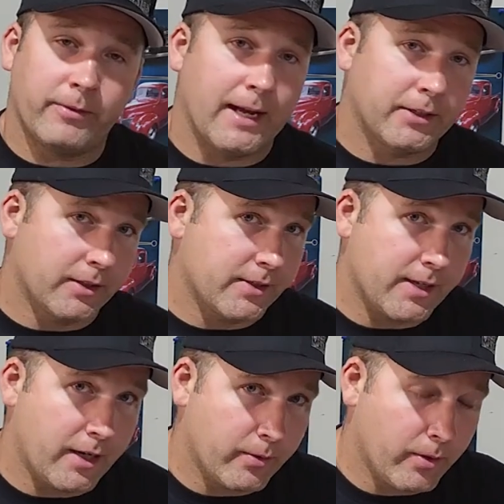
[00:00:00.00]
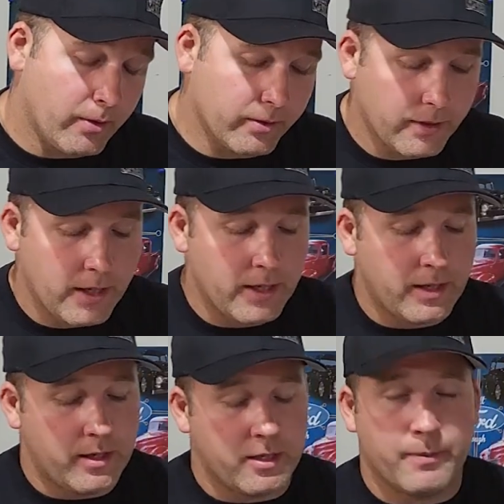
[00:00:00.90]
flat on the side of the road,
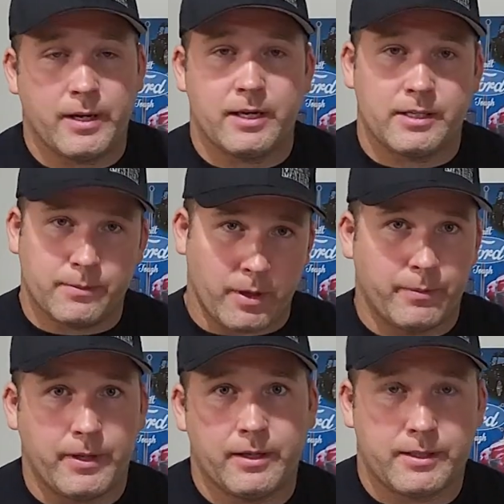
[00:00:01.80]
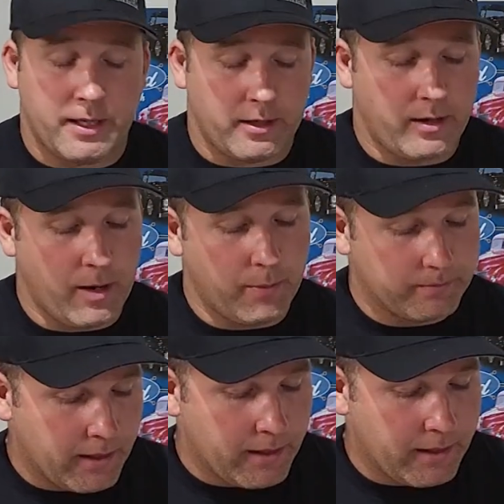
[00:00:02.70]
you may need to pump a tire up.
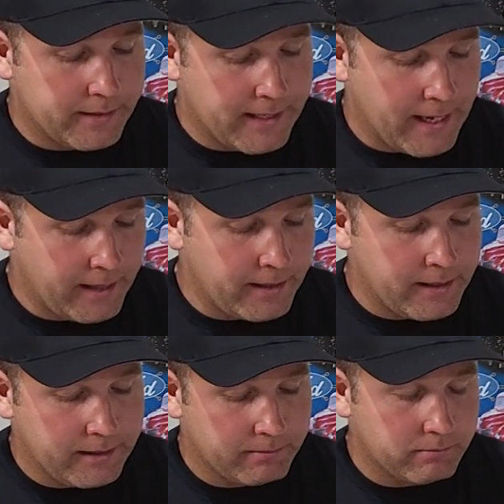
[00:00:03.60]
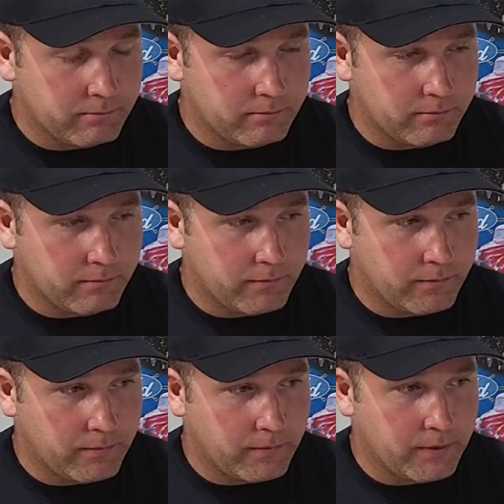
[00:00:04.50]
It's handy
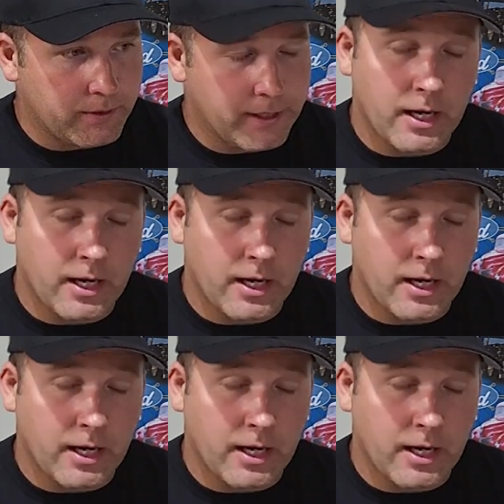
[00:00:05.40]
to